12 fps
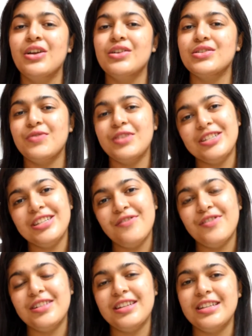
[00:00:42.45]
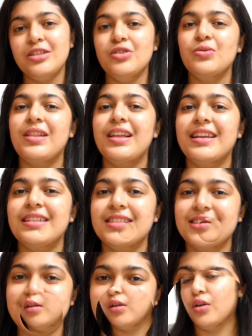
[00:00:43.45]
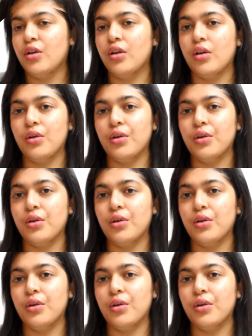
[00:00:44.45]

So without any further ado, let's start.